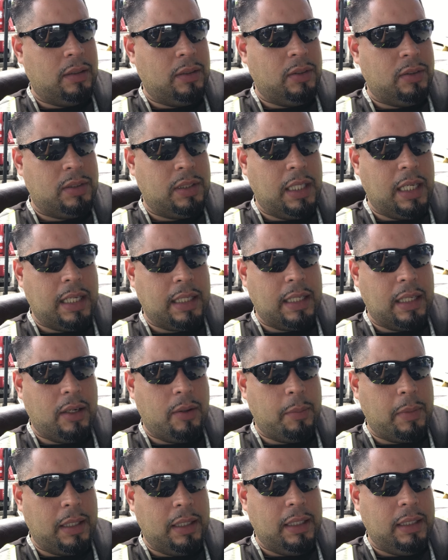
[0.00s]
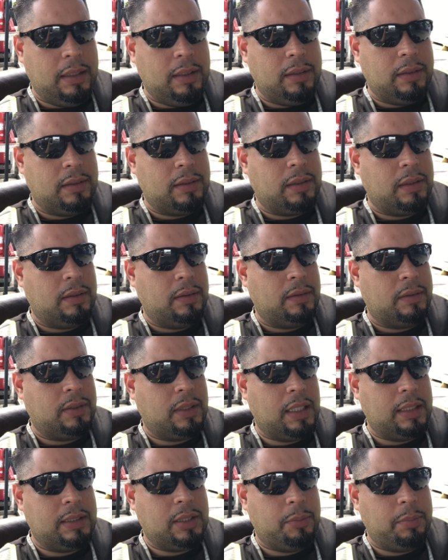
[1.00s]
Usually I get on my knees.
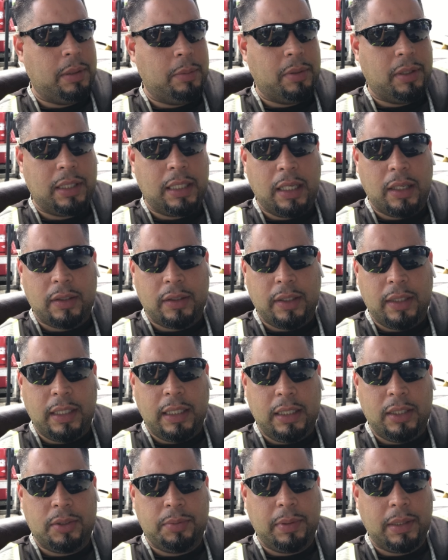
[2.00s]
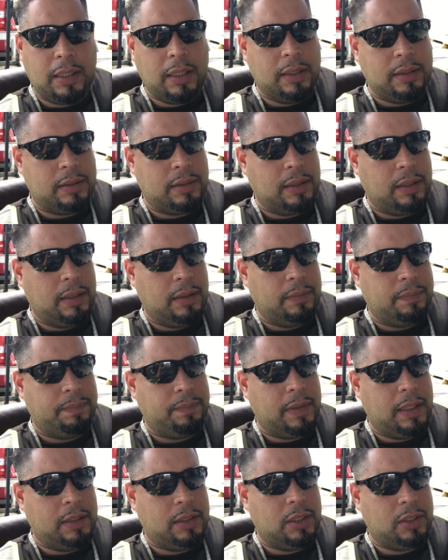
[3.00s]
So I tell people to get on their knees because
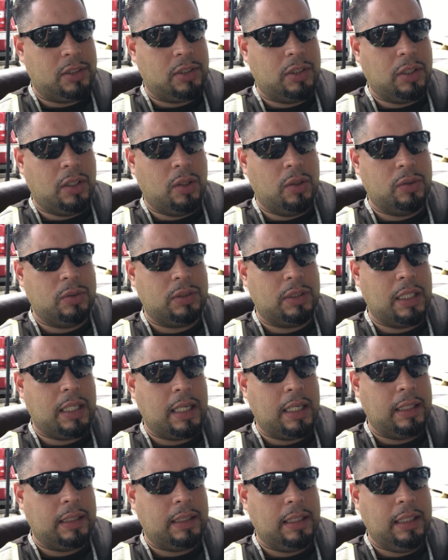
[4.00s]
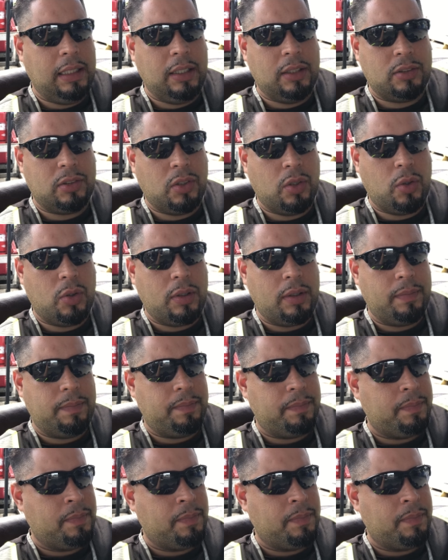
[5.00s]
it just shows, like, he is Lord.